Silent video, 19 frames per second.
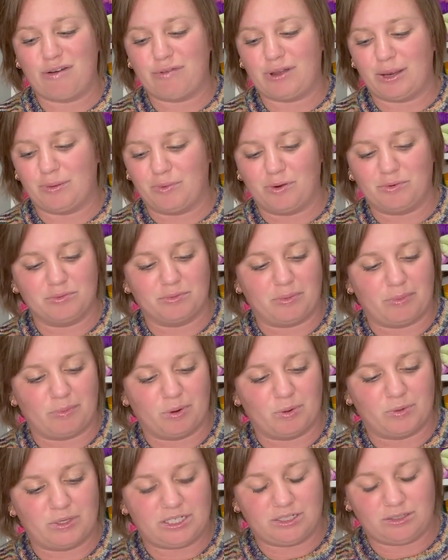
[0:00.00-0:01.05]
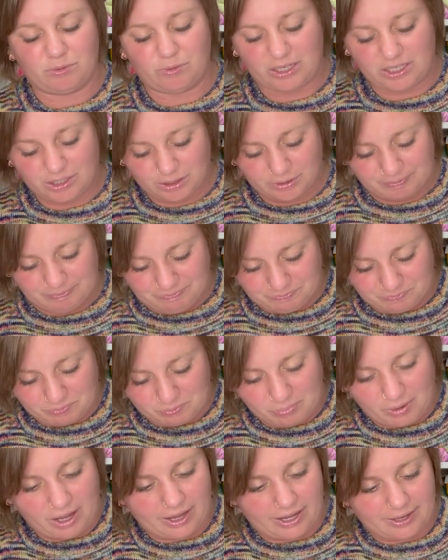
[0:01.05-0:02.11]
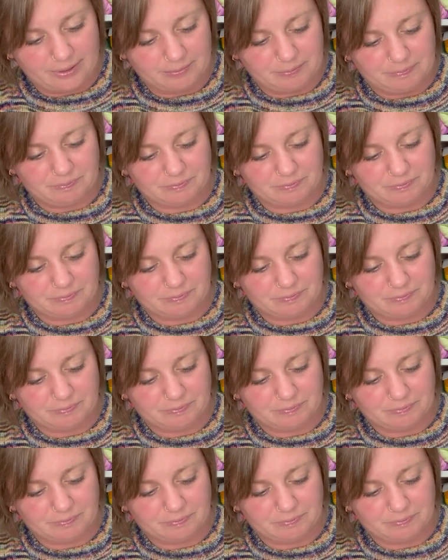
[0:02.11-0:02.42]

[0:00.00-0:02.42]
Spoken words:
I won't remember which is which. But